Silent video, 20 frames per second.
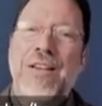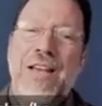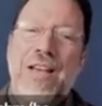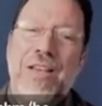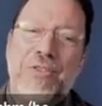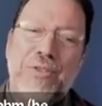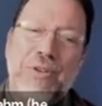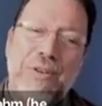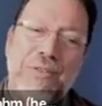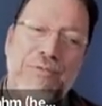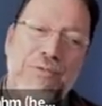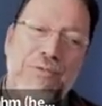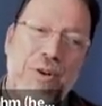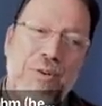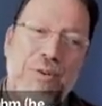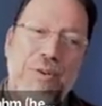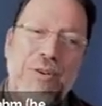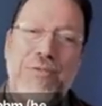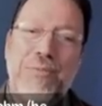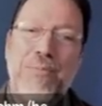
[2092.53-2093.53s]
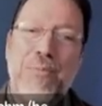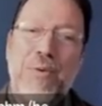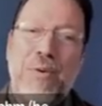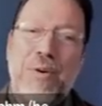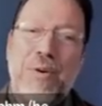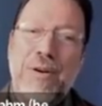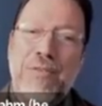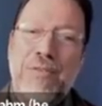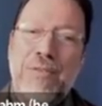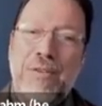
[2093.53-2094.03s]
and sort of focused
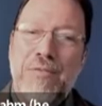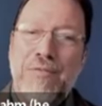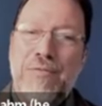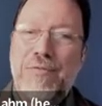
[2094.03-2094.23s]
more on the